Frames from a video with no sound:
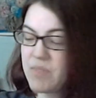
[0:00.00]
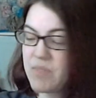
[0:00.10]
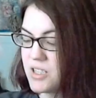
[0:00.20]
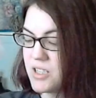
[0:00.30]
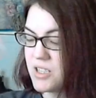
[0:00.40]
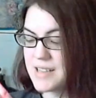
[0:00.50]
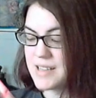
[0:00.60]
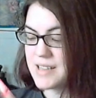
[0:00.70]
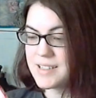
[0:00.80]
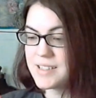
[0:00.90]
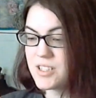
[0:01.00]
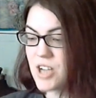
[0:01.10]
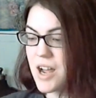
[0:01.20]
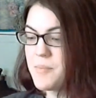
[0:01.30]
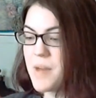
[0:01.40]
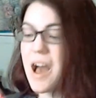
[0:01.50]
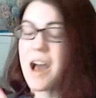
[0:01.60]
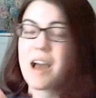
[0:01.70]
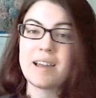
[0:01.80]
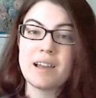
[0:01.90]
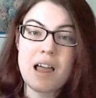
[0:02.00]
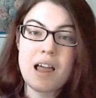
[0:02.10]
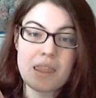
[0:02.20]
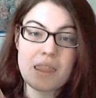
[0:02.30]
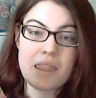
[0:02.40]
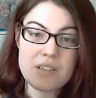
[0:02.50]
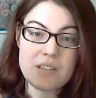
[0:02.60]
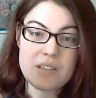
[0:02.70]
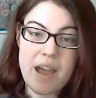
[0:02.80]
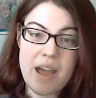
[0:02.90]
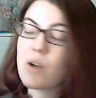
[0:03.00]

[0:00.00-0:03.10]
She has an Etsy shop. I love this bag.